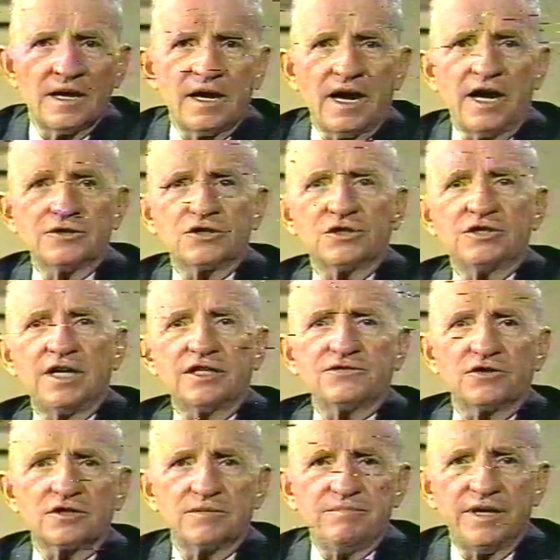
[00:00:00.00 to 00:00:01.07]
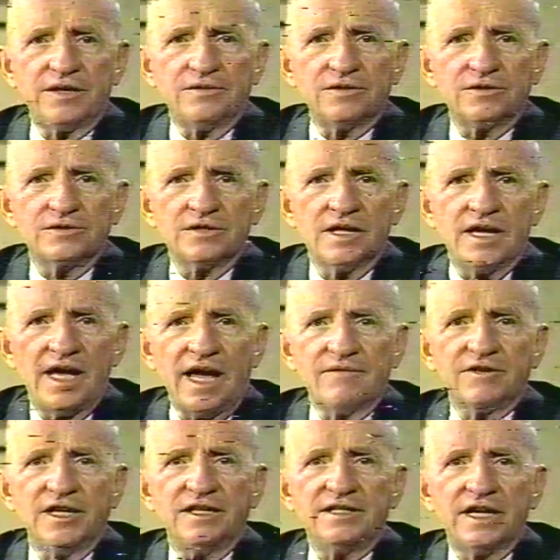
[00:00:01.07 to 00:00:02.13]
Our successful competitors have
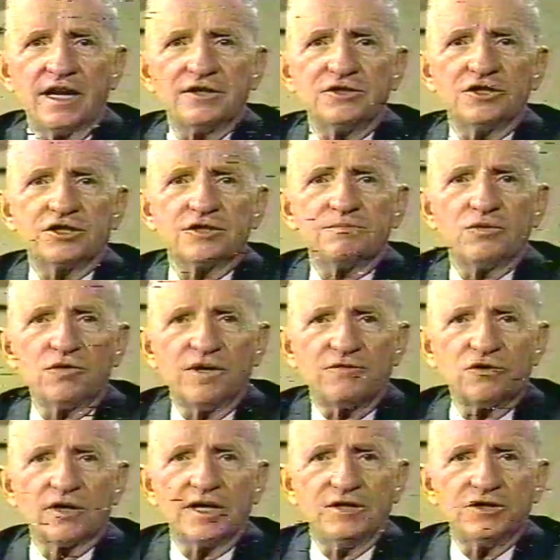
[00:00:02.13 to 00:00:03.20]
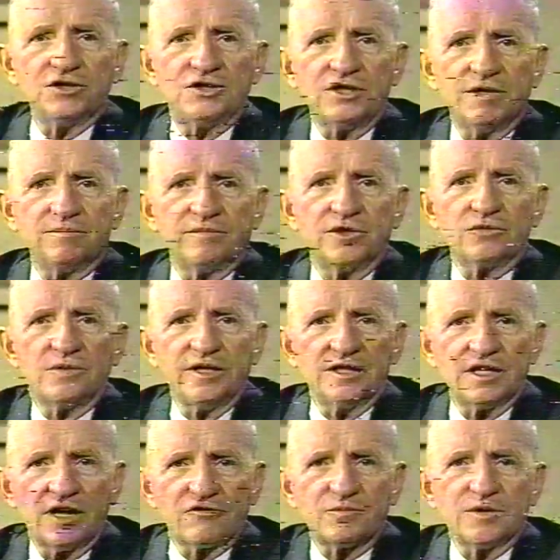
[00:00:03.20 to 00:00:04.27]
an intelligent, supportive relationship between
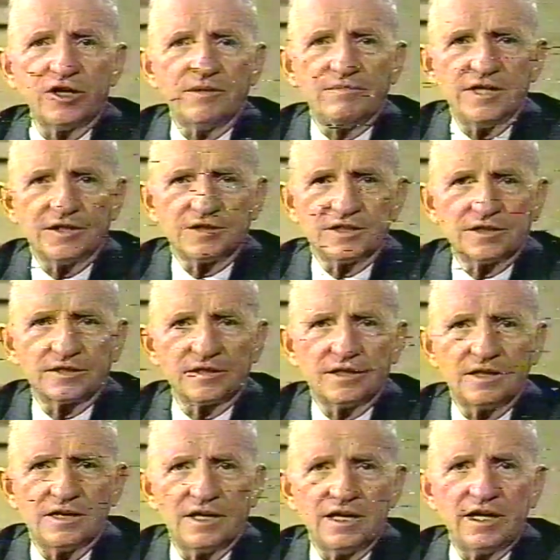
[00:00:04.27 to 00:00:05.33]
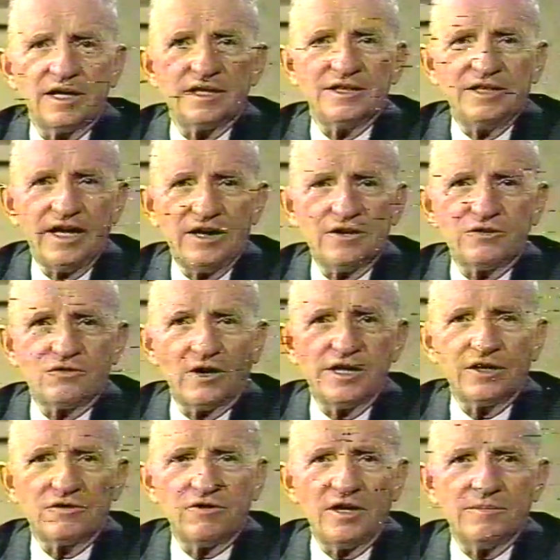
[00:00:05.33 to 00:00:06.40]
government and business. Their trade
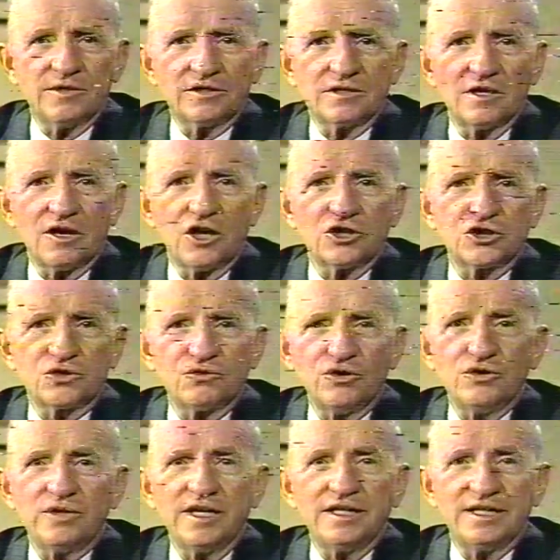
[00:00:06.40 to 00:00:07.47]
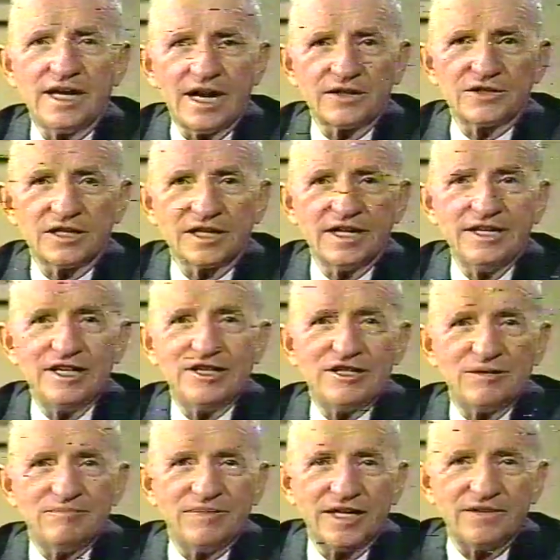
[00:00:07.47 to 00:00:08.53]
agreements are shrewdly calculated
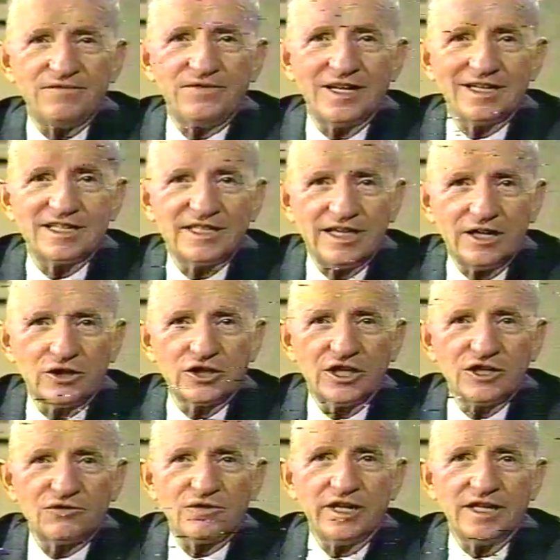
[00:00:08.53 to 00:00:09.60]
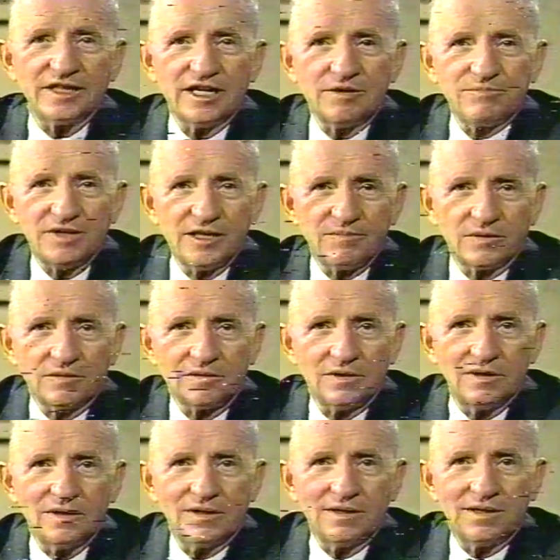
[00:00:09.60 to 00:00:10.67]
to benefit their country and their people.
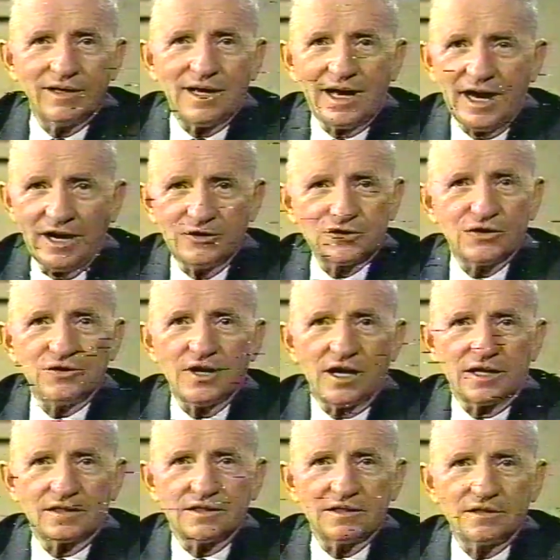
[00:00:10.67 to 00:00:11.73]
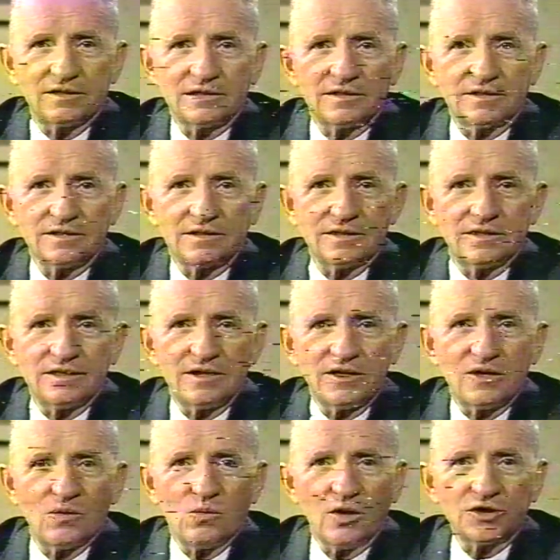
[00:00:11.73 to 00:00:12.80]
Ours are not.
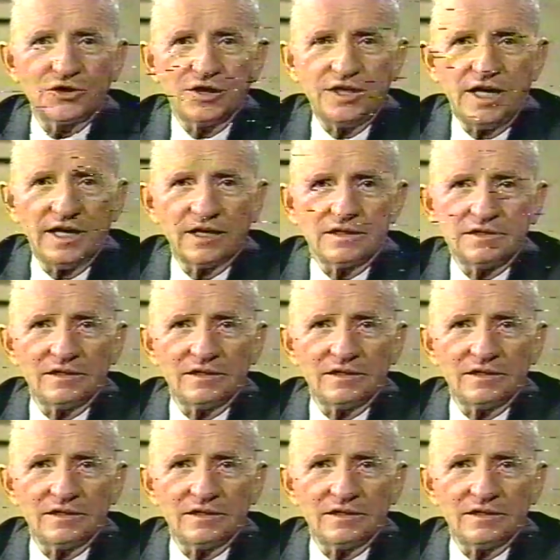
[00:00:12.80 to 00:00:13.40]
Once again,